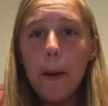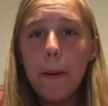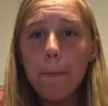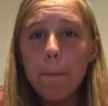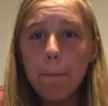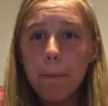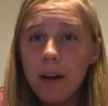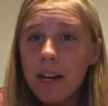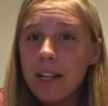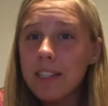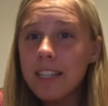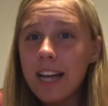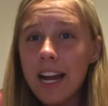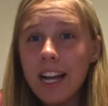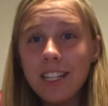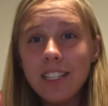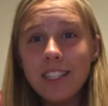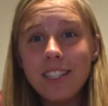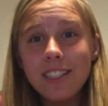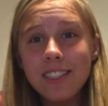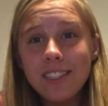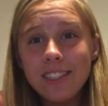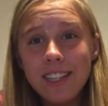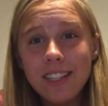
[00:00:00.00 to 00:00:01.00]
but it's
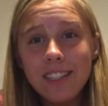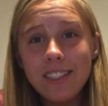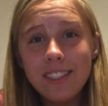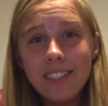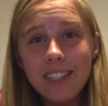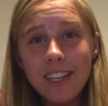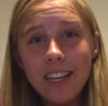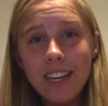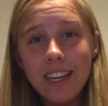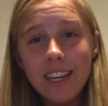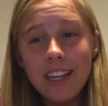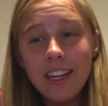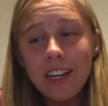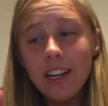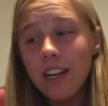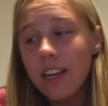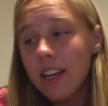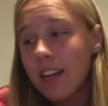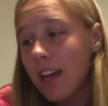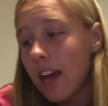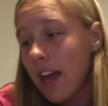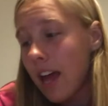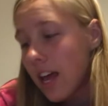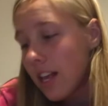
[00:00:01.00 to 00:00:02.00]
actually 16,
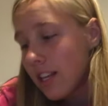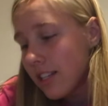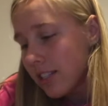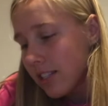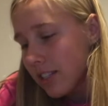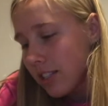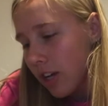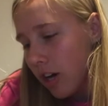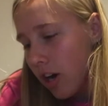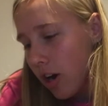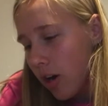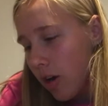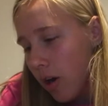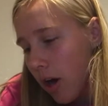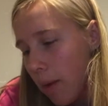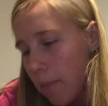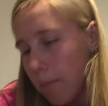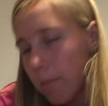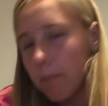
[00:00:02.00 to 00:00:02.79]
so